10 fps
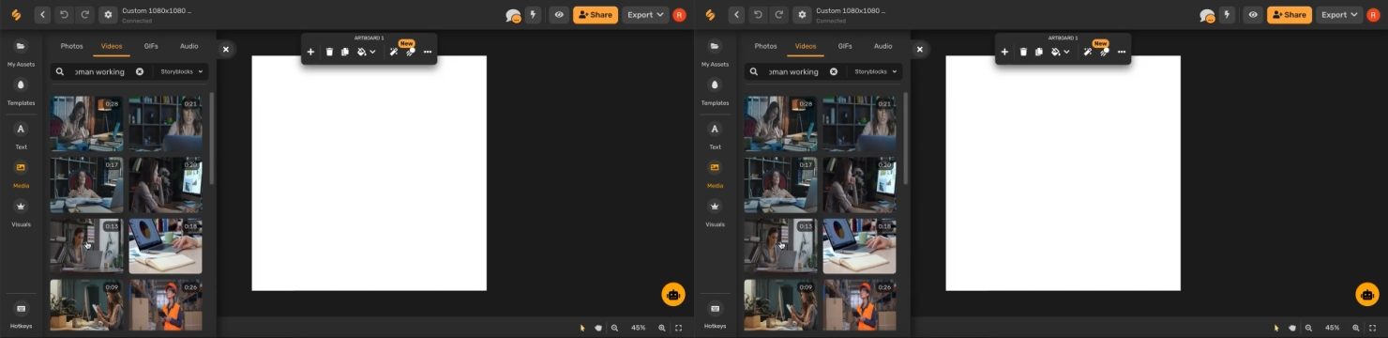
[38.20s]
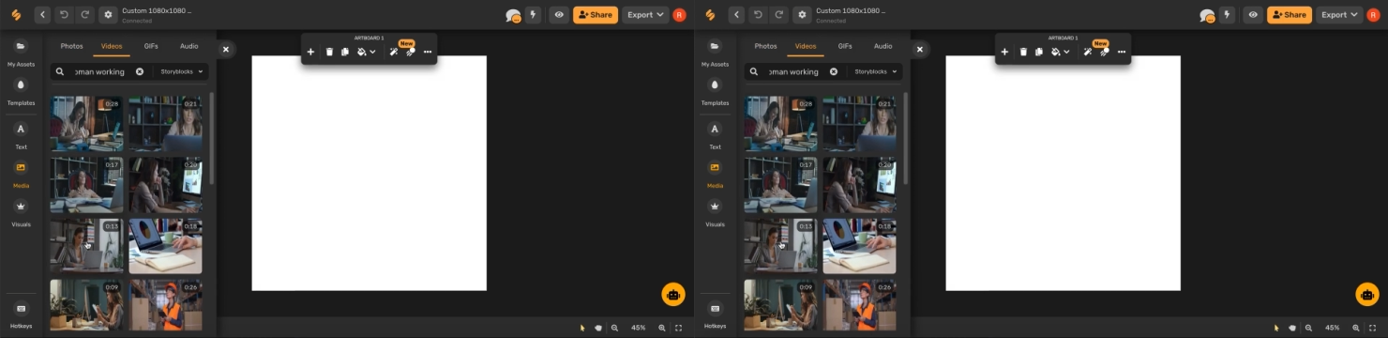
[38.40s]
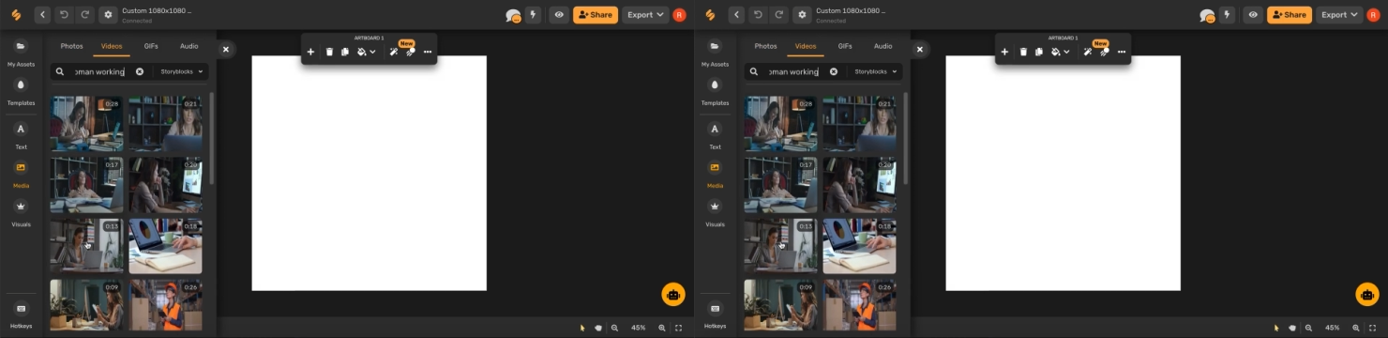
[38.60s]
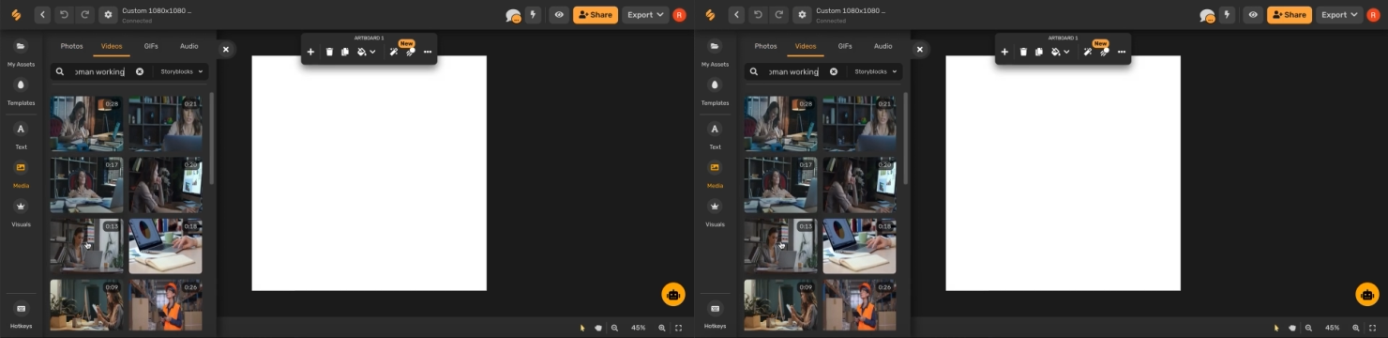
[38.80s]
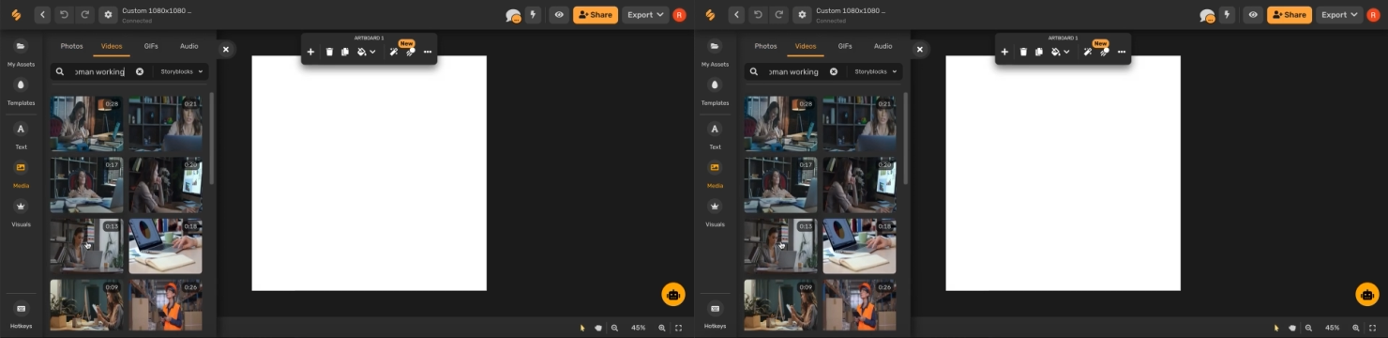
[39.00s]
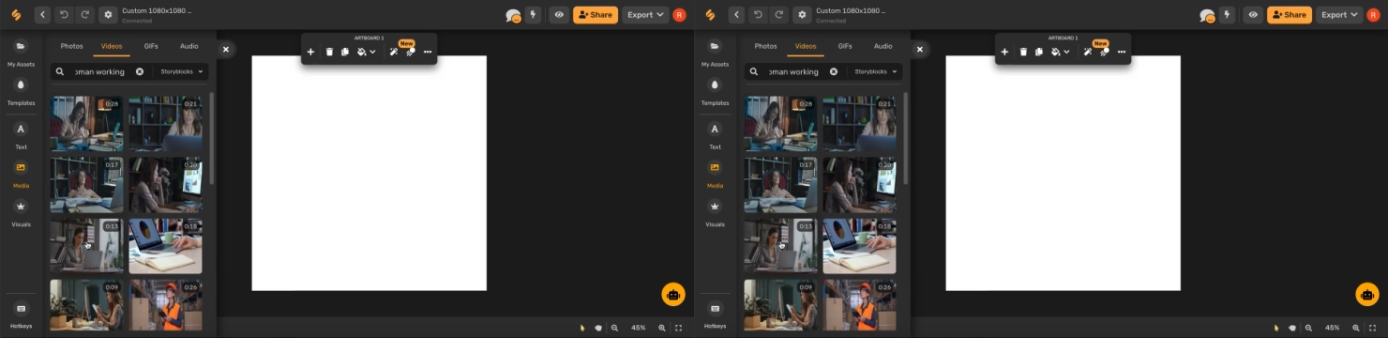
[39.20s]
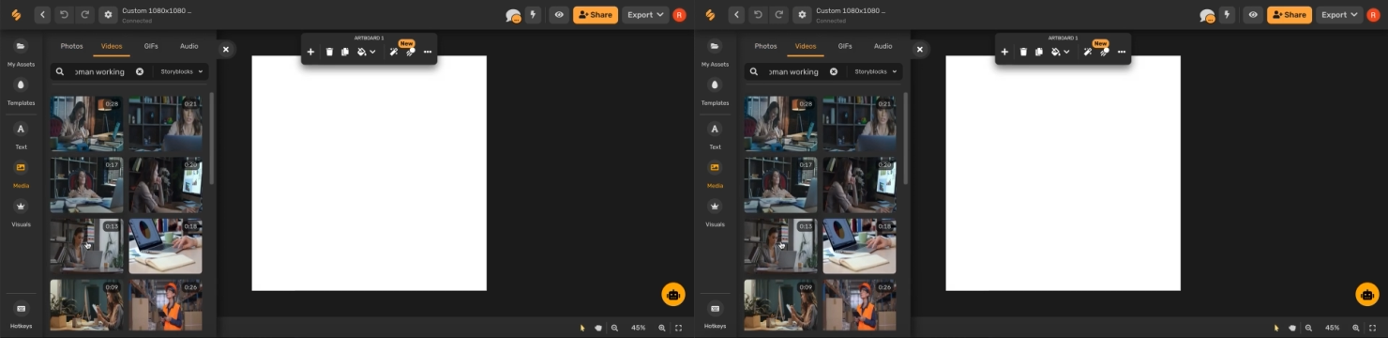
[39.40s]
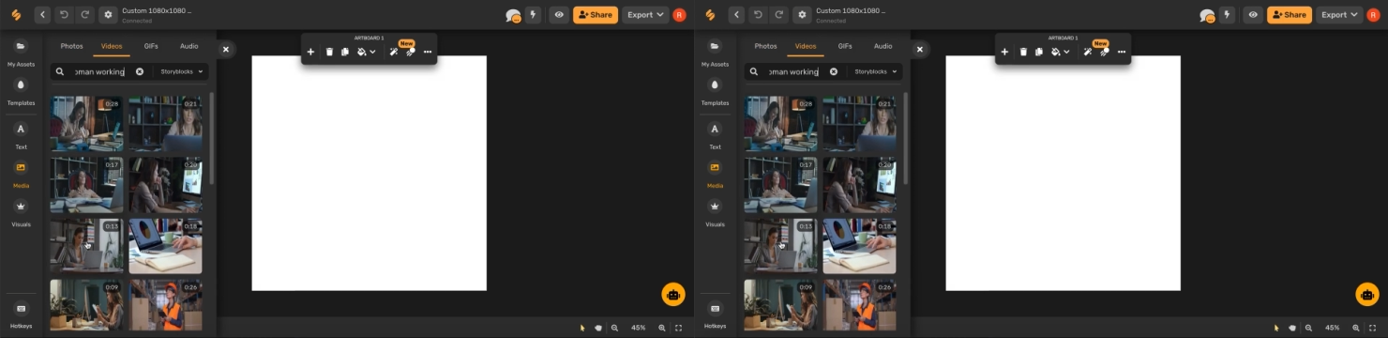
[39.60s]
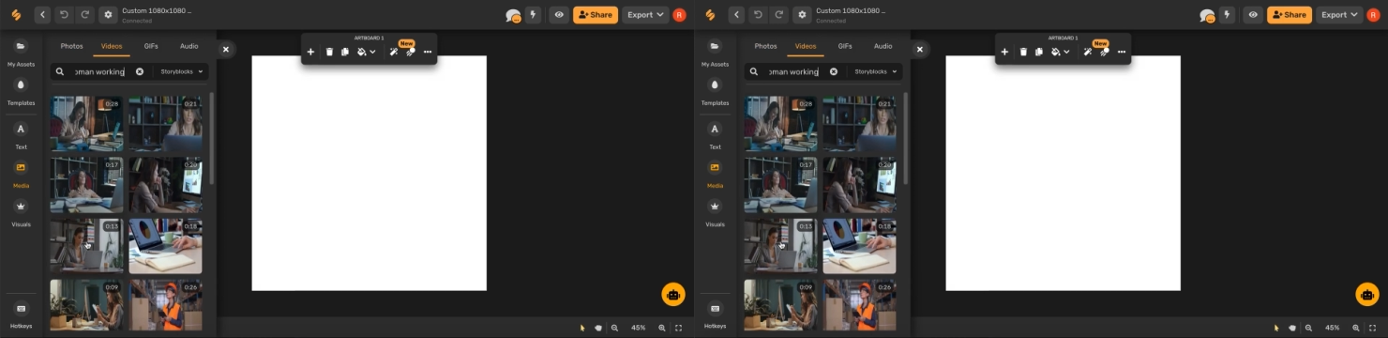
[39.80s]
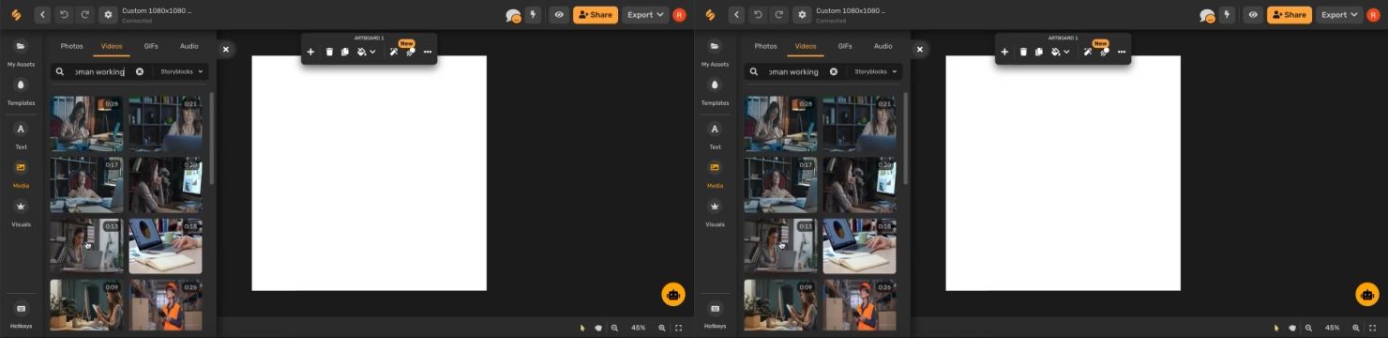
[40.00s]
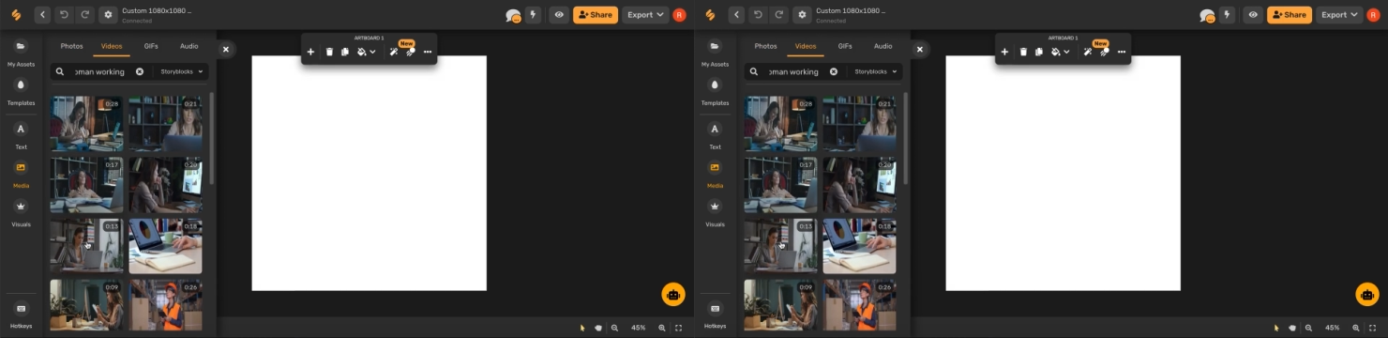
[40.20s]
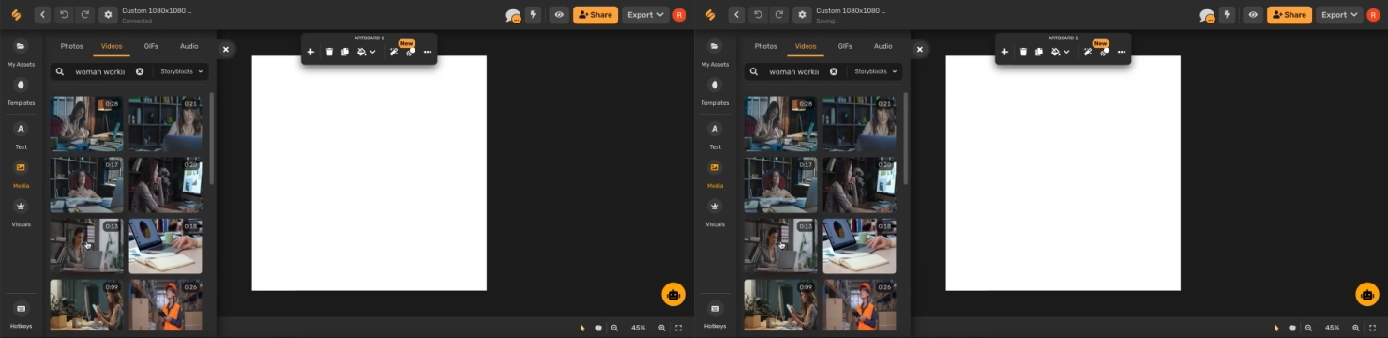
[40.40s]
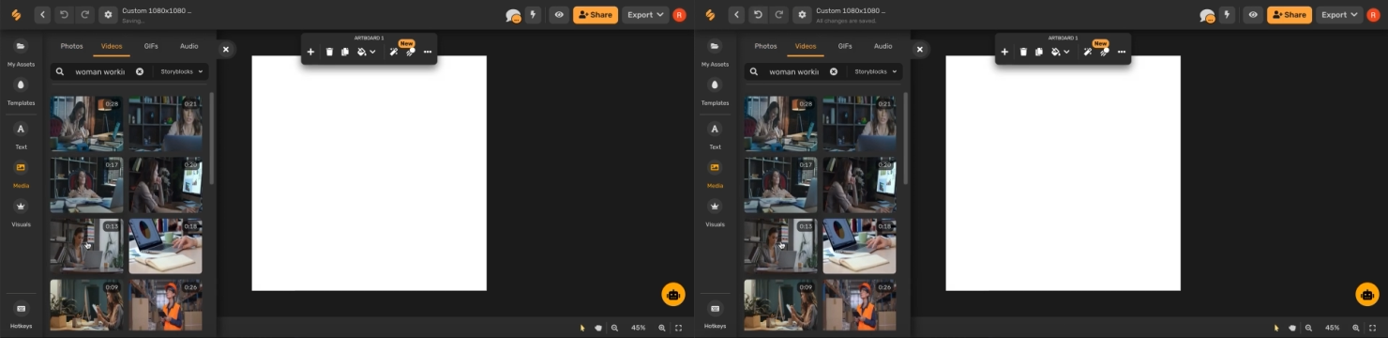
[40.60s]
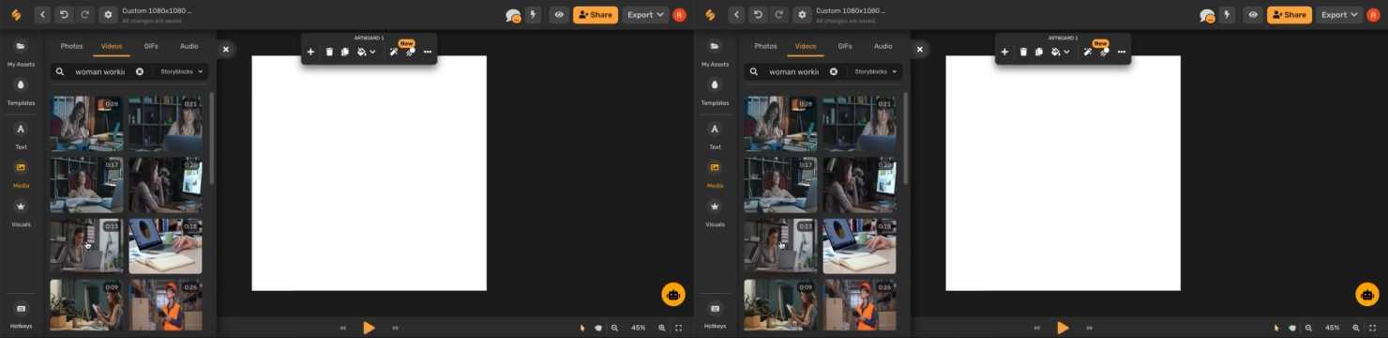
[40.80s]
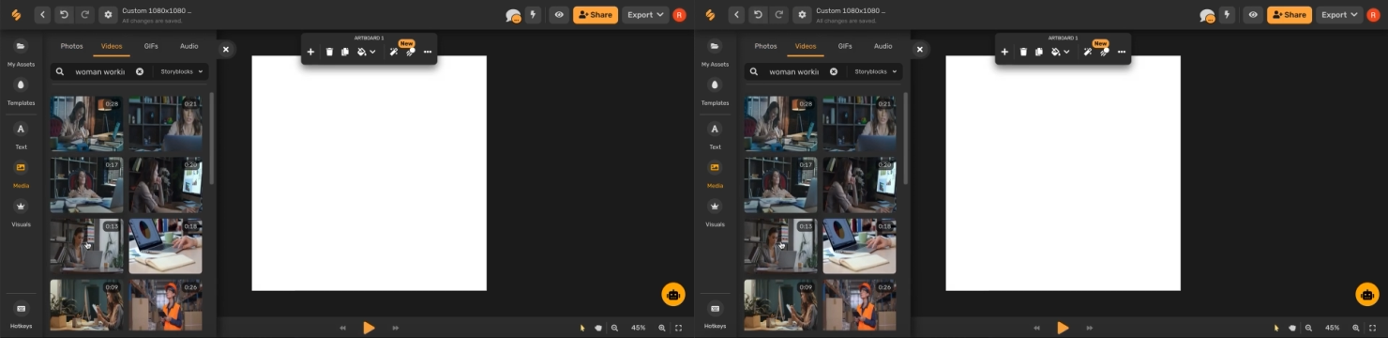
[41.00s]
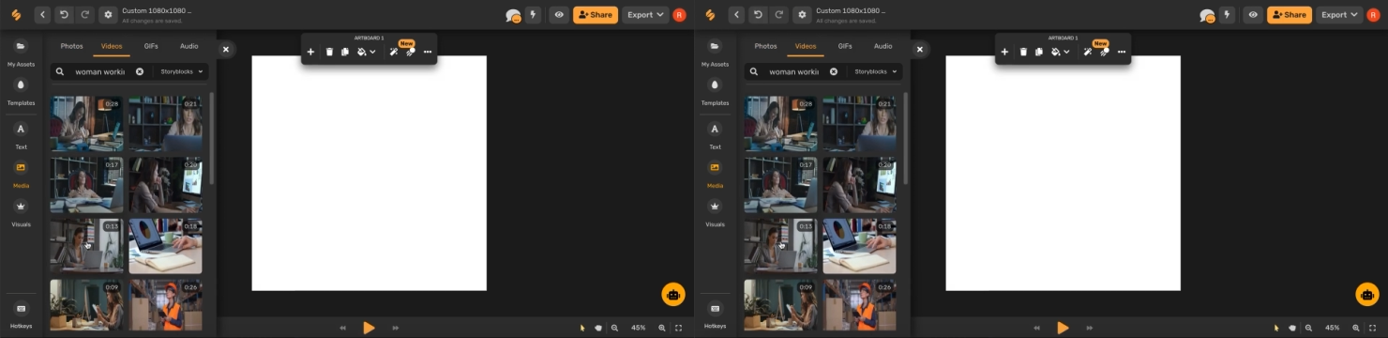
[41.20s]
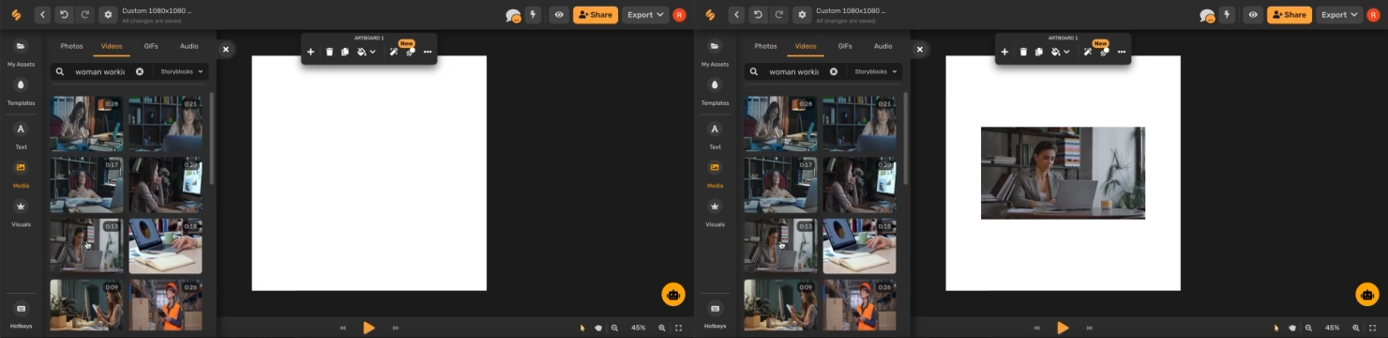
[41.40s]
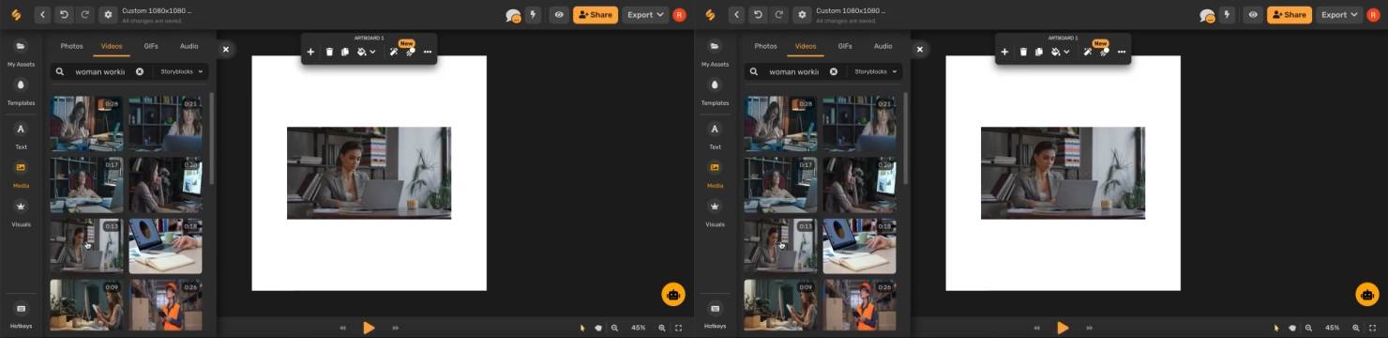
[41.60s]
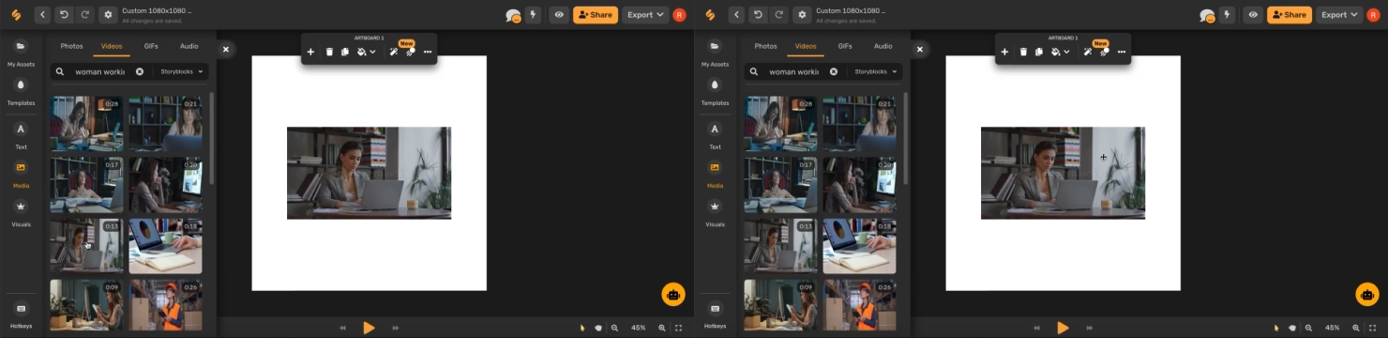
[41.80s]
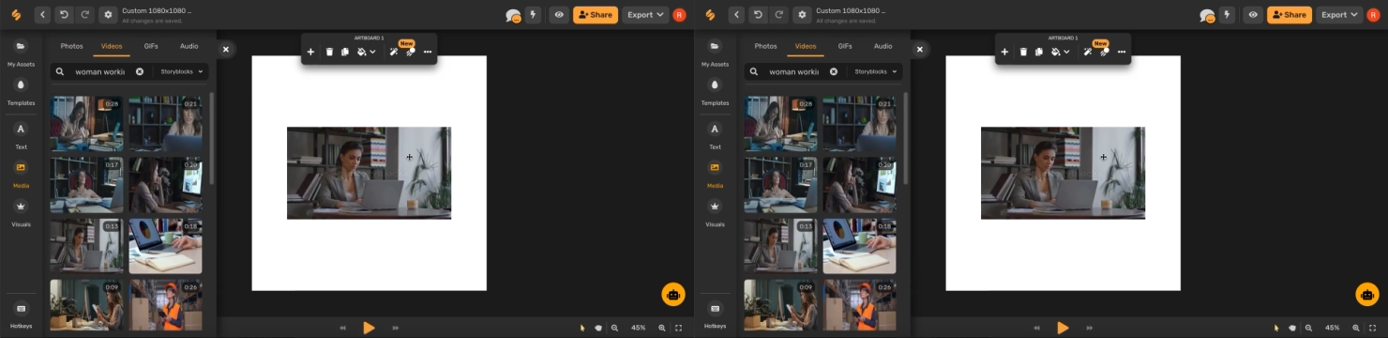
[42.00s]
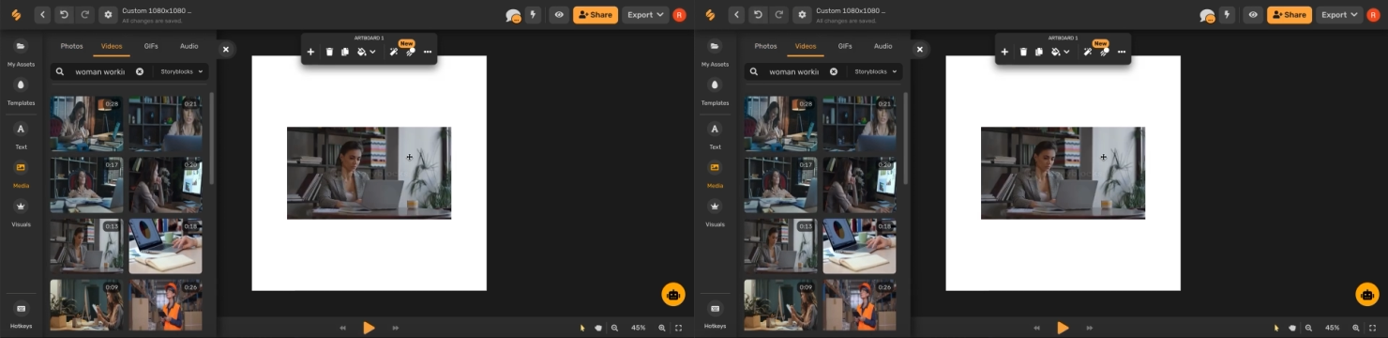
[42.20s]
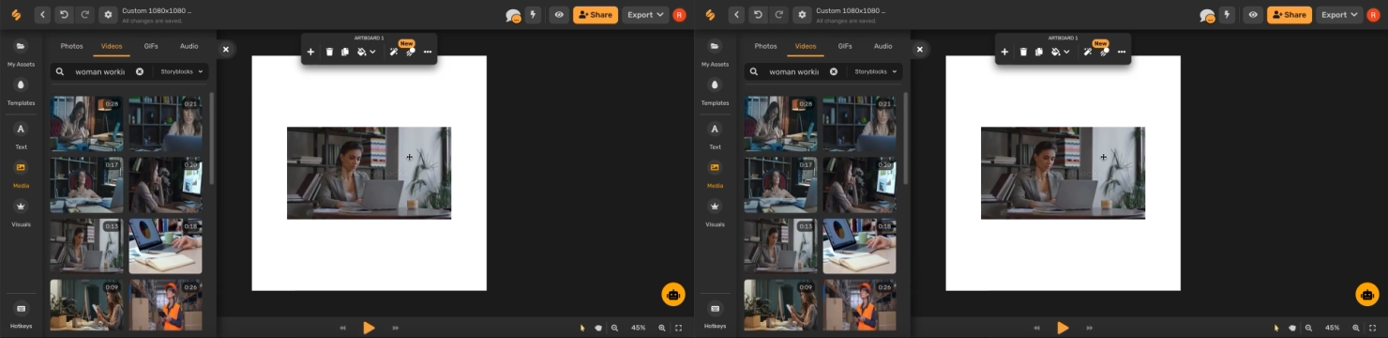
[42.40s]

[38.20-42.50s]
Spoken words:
Nobody's mouth can be seen.